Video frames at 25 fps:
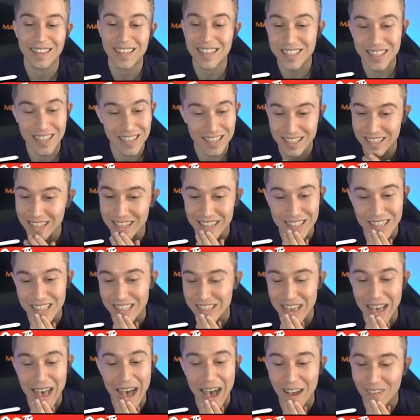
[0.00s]
This is this
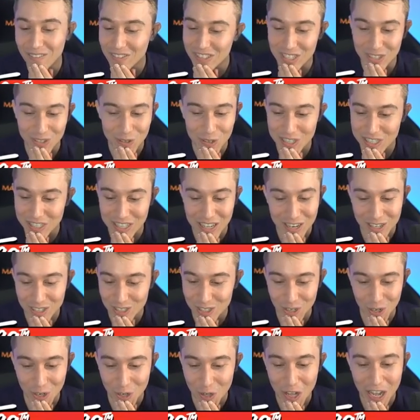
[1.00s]
is absolutely
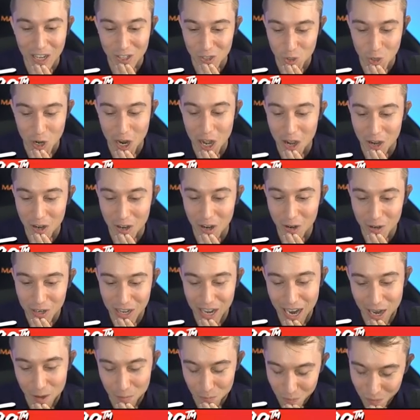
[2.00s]
sinister Clash Royale.
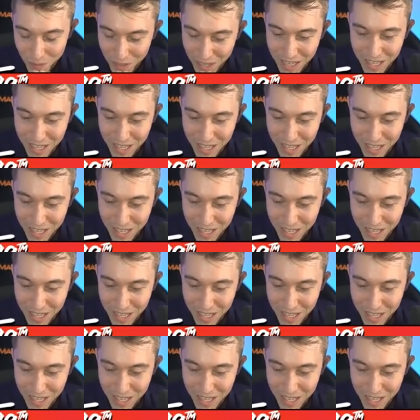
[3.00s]
Okay.